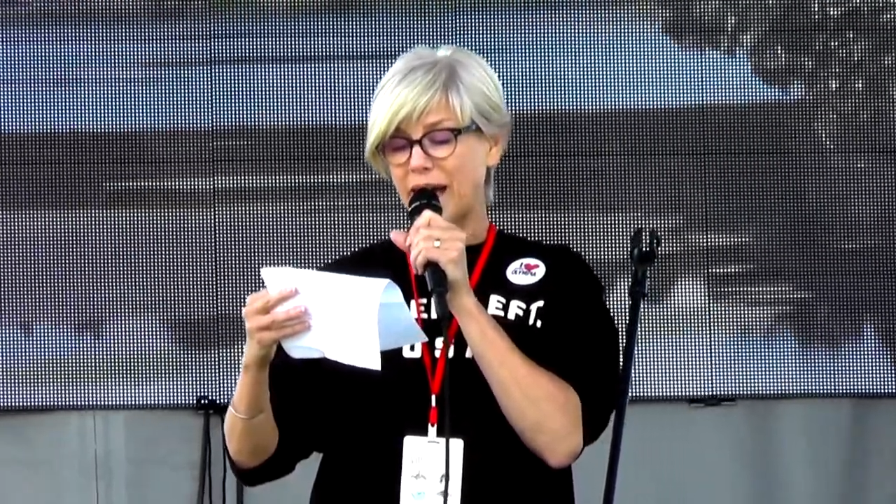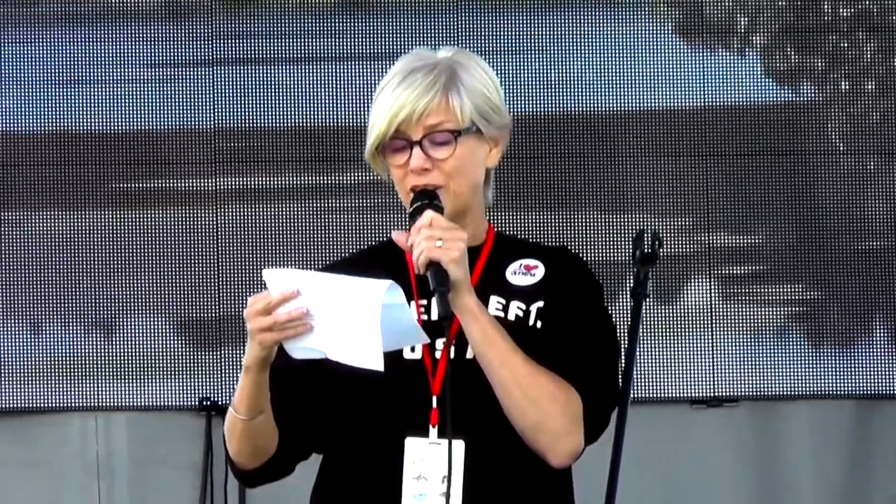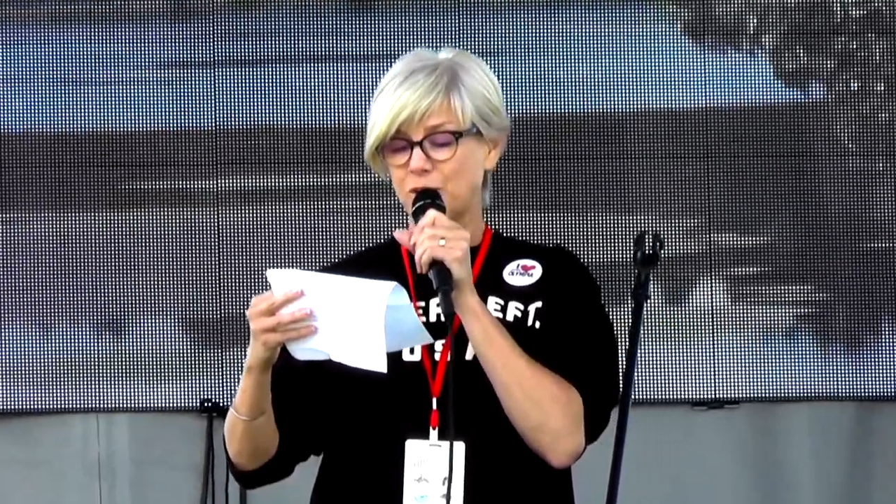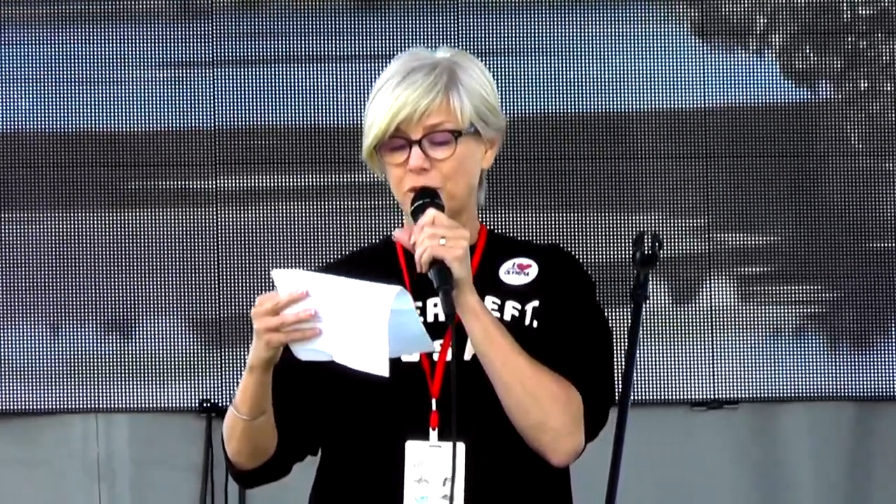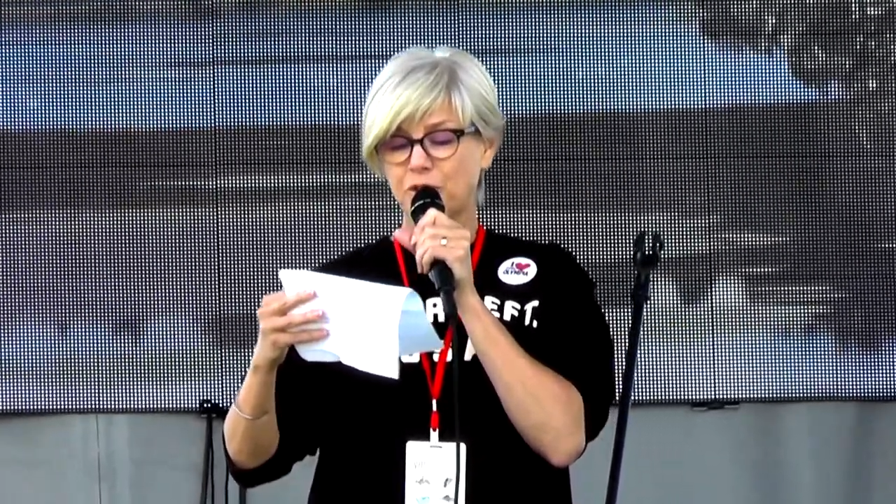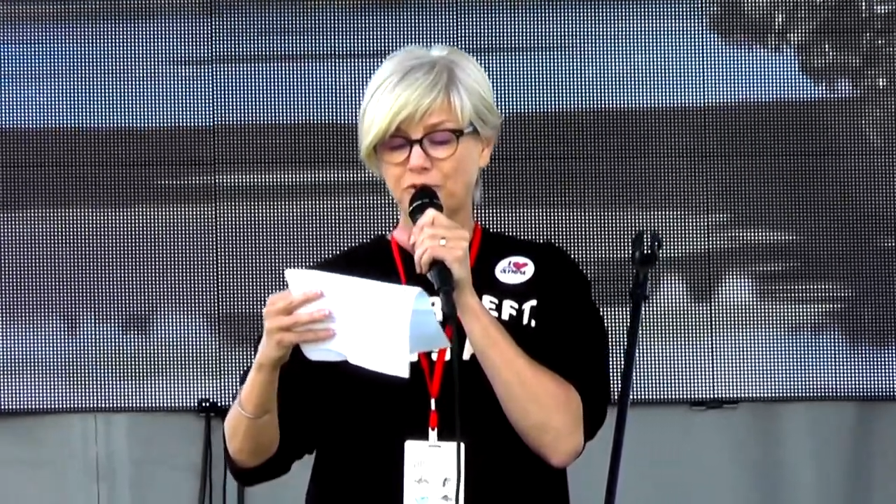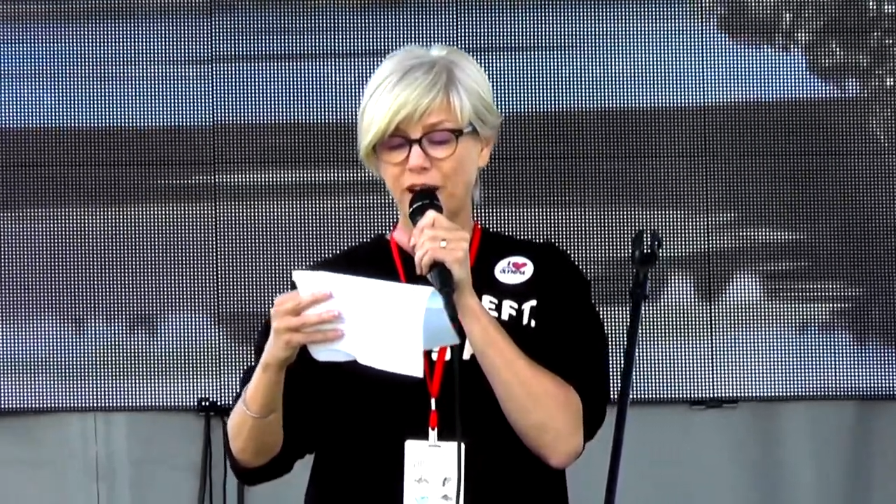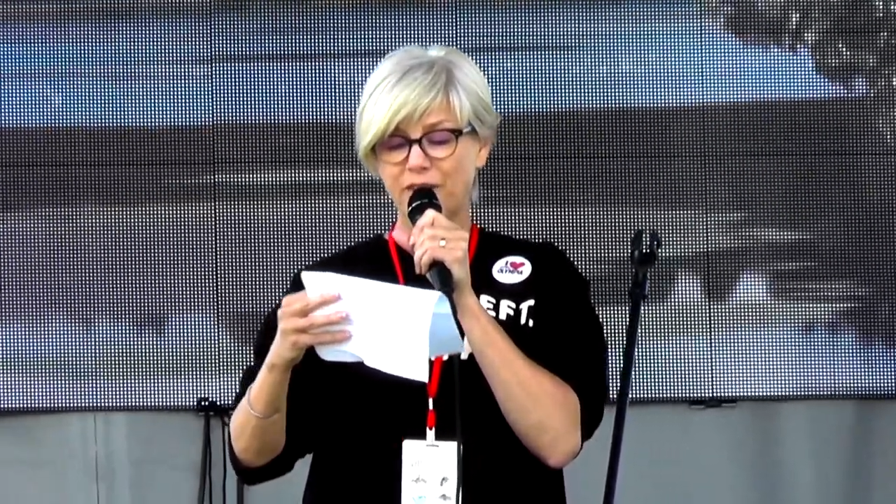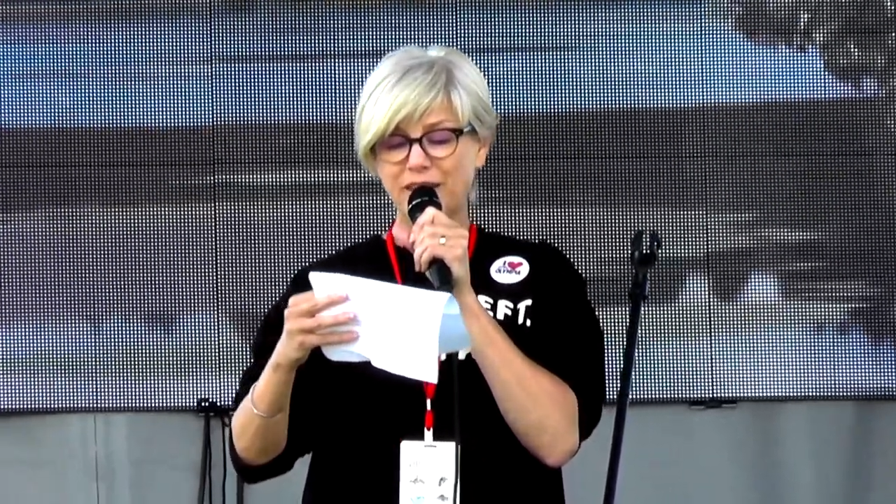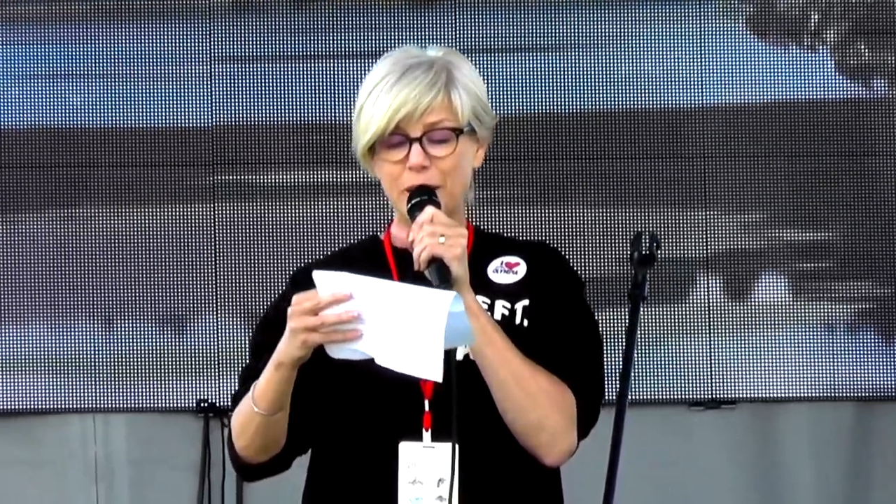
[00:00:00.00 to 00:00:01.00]
back into a
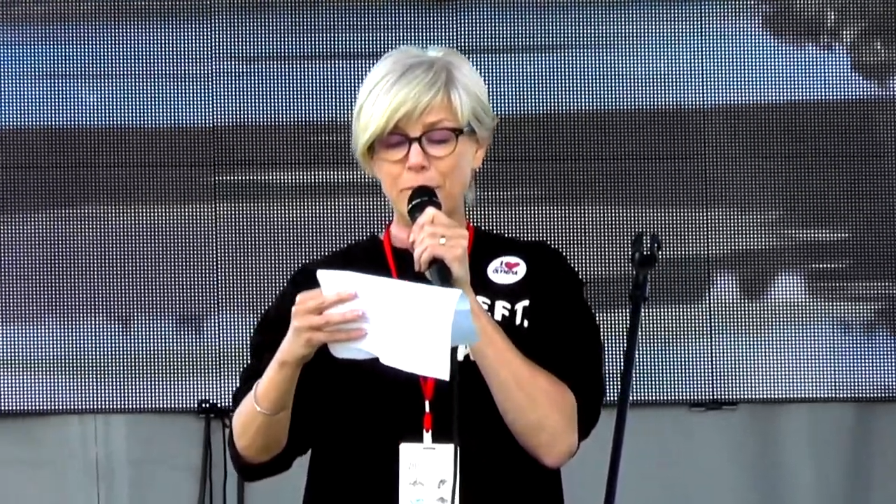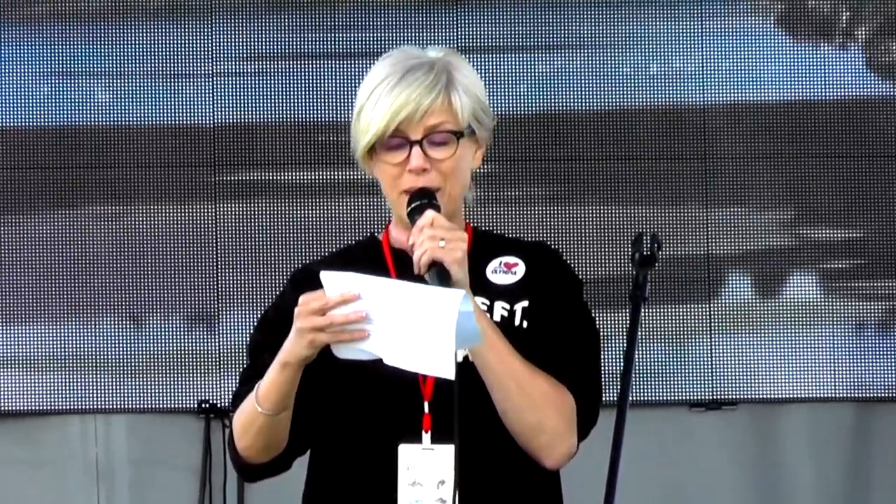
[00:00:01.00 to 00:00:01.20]
thriving